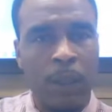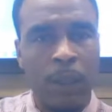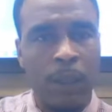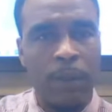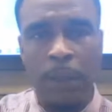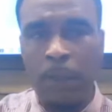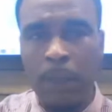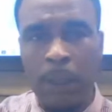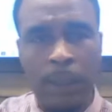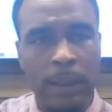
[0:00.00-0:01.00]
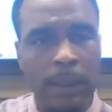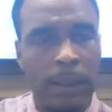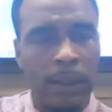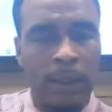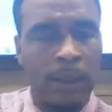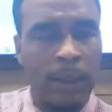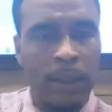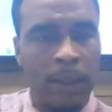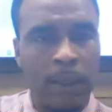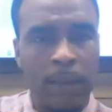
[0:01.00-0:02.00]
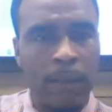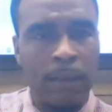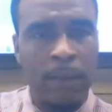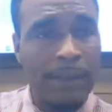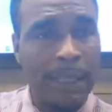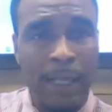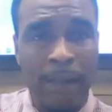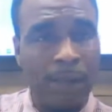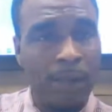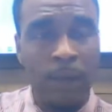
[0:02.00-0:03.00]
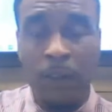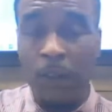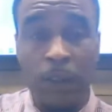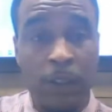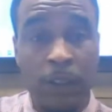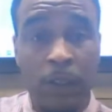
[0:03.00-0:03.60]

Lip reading: my staff. It just goes on.